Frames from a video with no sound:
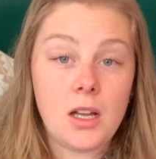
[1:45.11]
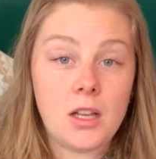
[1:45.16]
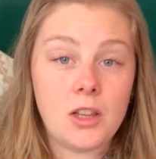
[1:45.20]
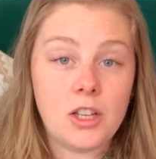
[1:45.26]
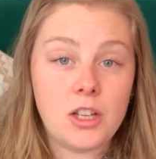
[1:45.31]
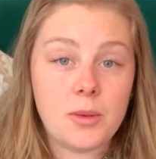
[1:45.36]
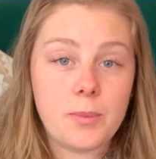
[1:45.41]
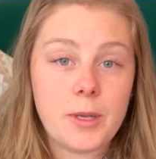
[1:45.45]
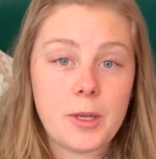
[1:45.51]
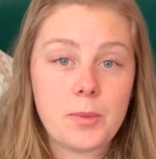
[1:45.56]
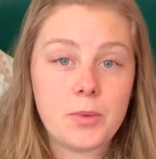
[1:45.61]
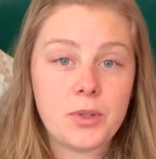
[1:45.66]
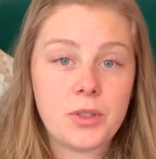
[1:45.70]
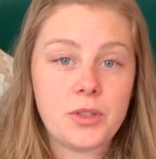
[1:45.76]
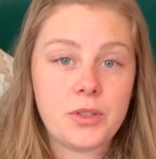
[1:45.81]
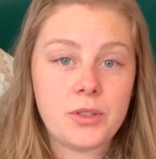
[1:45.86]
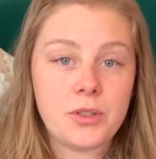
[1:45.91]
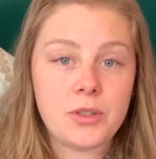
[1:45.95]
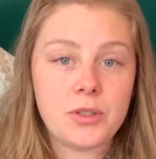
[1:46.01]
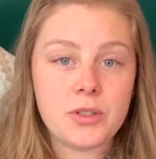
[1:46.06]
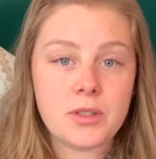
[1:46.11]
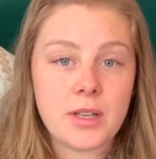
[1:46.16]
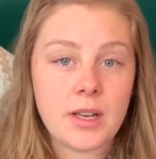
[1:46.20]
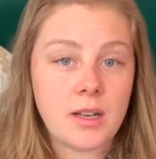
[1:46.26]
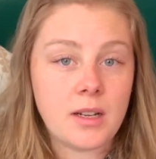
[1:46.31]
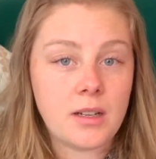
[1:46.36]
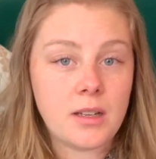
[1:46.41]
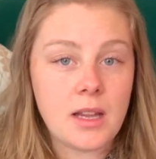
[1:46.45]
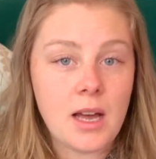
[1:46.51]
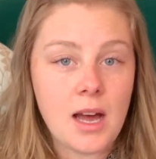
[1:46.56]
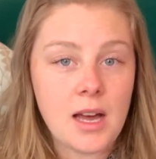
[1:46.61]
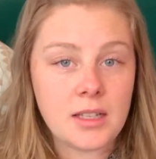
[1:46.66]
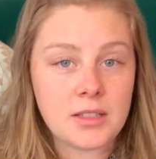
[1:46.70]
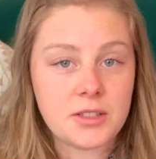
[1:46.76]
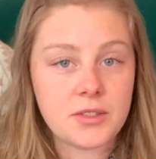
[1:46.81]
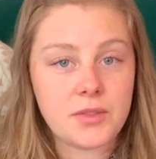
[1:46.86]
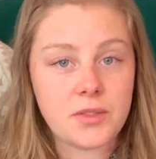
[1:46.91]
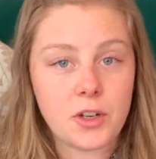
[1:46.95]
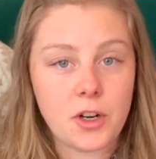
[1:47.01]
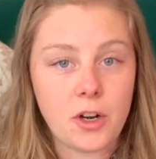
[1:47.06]
A lot of people use a glass
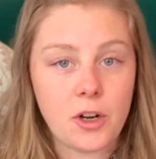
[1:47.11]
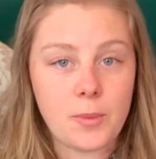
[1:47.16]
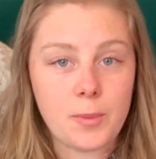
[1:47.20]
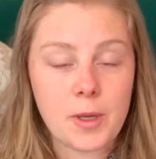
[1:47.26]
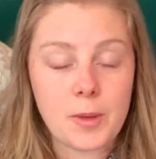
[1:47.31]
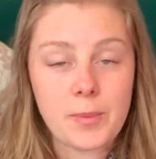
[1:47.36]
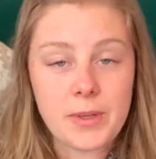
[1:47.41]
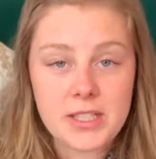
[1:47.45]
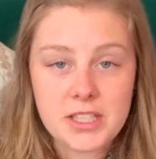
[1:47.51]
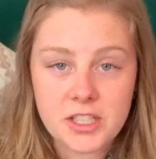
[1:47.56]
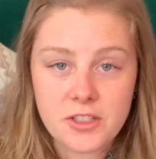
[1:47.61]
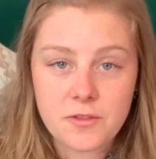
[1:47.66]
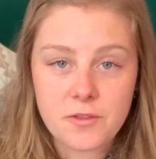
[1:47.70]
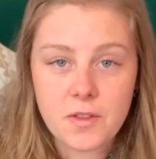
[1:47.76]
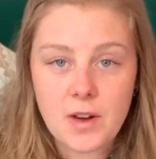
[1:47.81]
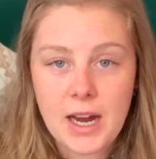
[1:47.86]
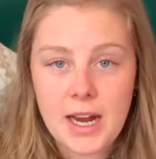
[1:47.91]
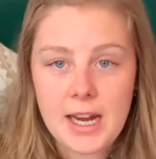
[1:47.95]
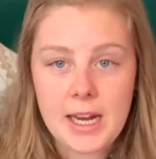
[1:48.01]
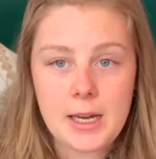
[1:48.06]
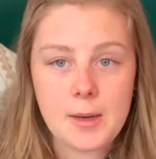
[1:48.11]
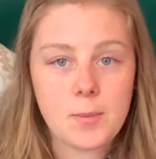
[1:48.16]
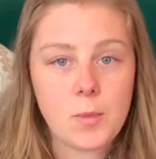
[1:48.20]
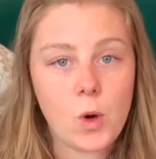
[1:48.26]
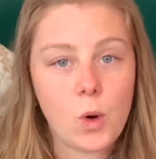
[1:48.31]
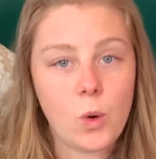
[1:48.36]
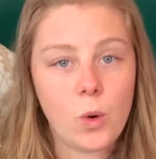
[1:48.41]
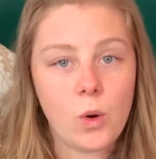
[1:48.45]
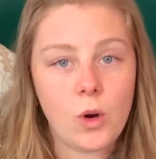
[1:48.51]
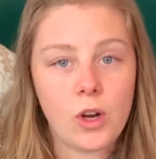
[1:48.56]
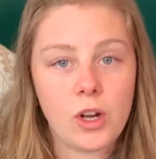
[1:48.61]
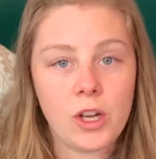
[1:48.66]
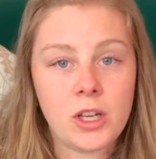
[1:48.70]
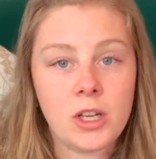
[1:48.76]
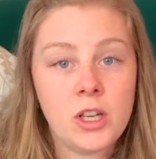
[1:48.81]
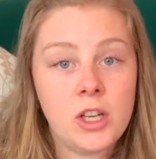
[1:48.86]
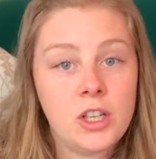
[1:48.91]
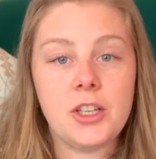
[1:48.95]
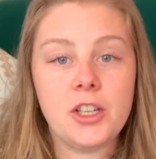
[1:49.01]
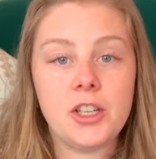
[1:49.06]
from a picture frame, or
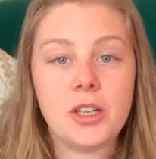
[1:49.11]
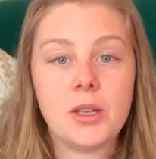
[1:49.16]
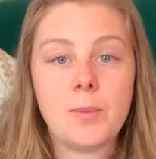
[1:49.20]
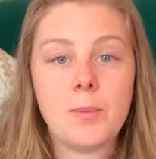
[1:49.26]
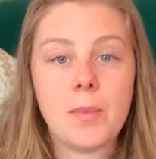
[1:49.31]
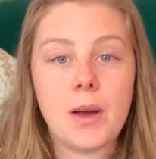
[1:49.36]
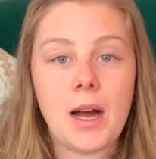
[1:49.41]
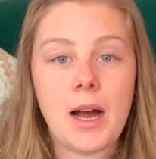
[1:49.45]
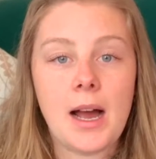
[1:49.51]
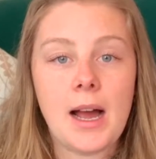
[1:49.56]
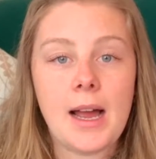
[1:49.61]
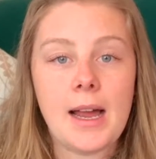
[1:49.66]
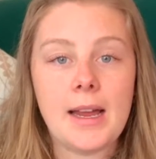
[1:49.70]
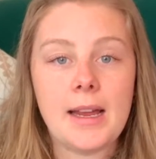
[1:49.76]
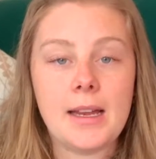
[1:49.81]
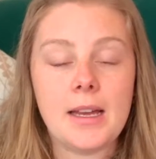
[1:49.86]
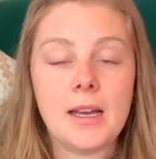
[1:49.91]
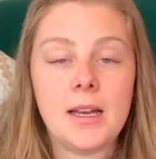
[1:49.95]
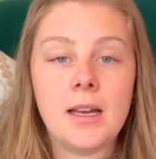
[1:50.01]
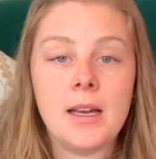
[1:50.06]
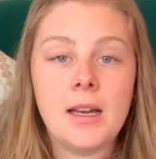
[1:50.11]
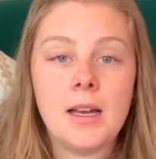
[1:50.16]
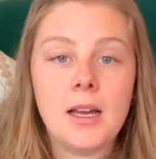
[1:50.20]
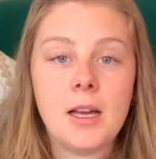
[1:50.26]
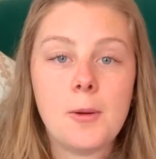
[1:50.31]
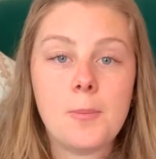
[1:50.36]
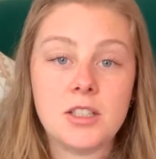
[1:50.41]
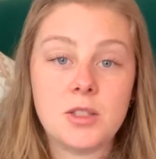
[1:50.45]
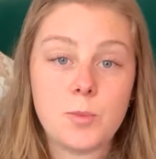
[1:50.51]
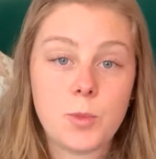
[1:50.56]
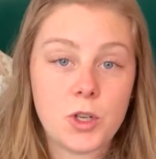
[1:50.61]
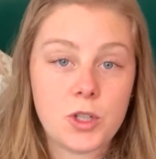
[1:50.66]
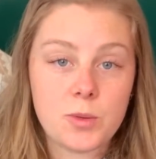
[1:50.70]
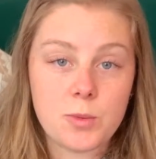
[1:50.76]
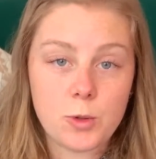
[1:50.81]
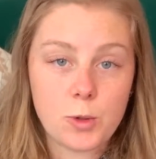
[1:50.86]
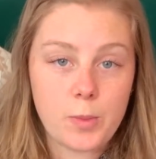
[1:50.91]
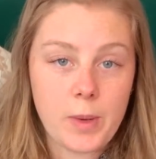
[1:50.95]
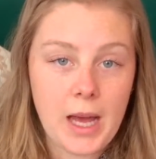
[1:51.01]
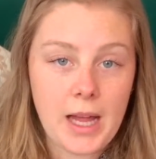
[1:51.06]
you can buy
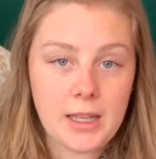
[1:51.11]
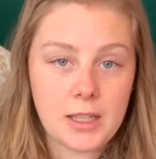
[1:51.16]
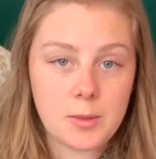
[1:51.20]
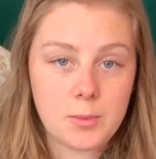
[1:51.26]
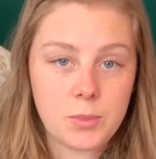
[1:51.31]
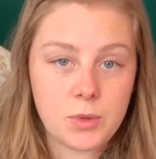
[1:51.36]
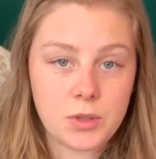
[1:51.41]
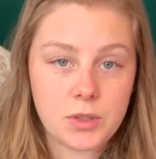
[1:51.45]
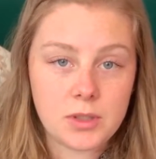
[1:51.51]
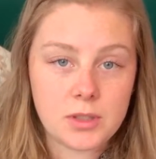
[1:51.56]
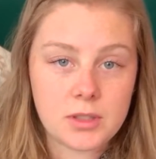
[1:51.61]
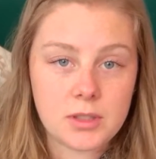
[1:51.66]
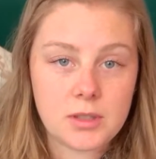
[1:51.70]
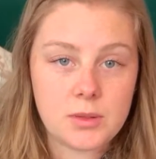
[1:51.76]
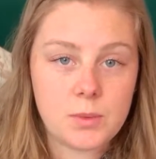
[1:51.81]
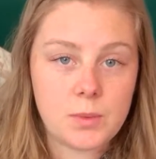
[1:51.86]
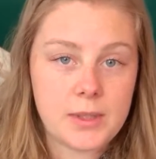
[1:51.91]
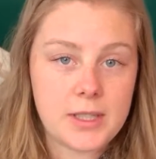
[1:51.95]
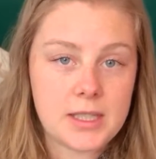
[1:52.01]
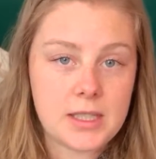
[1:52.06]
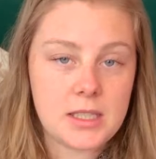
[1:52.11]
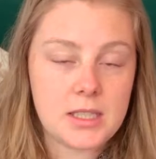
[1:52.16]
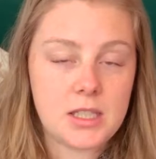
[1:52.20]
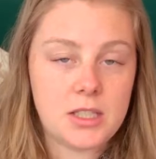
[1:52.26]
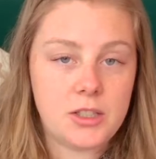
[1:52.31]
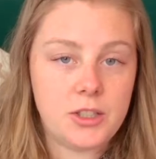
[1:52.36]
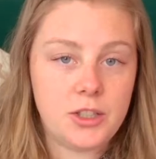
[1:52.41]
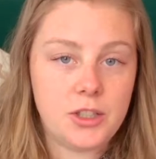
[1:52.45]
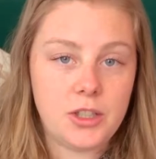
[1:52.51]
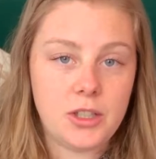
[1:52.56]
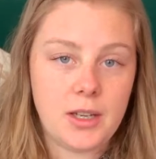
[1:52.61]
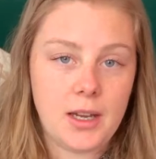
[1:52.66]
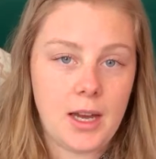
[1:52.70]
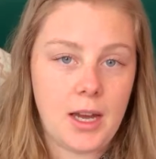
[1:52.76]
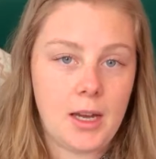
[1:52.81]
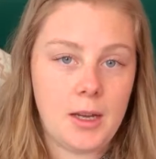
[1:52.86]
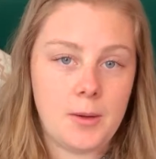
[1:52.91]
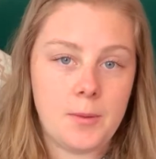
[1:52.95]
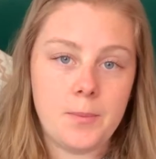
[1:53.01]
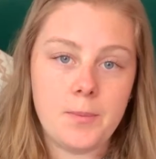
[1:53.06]
disposable palette books which you
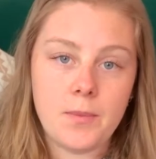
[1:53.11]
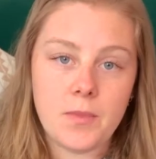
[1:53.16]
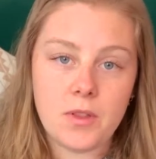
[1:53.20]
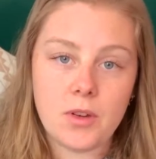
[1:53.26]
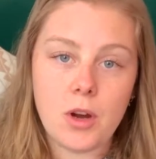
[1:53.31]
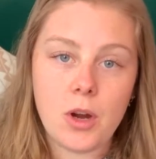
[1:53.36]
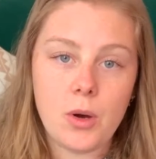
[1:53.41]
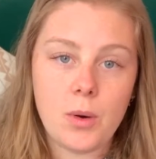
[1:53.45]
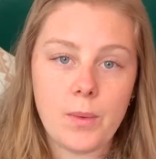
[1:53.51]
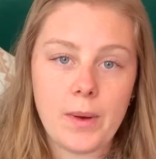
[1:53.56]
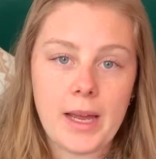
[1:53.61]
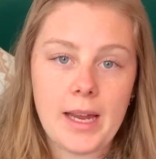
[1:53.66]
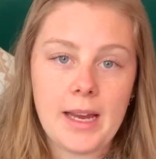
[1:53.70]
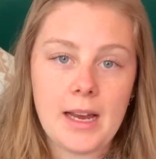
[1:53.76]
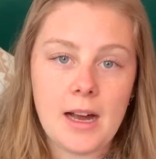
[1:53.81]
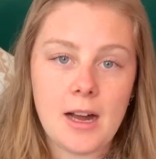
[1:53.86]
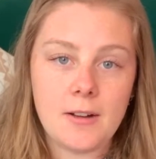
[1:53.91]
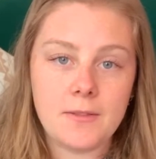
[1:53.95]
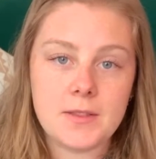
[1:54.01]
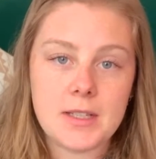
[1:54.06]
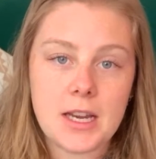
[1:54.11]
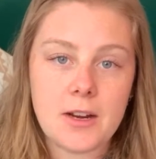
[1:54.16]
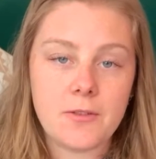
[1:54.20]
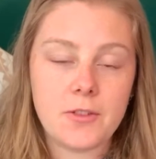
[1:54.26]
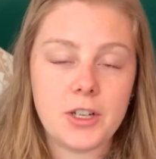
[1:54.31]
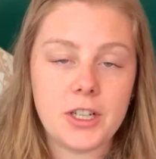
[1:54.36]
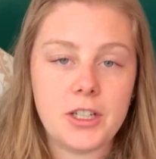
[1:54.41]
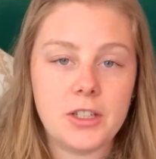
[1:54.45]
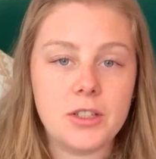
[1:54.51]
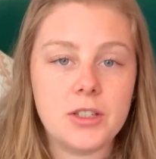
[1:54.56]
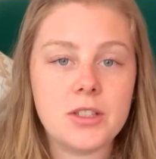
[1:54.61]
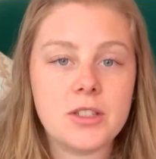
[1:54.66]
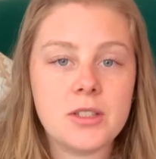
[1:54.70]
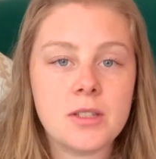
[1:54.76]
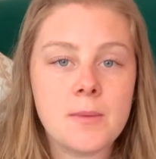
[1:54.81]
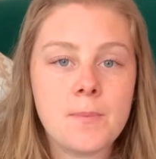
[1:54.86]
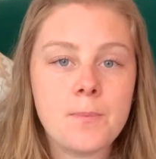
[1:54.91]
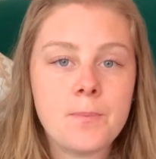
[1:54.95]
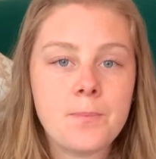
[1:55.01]
throw away after every use.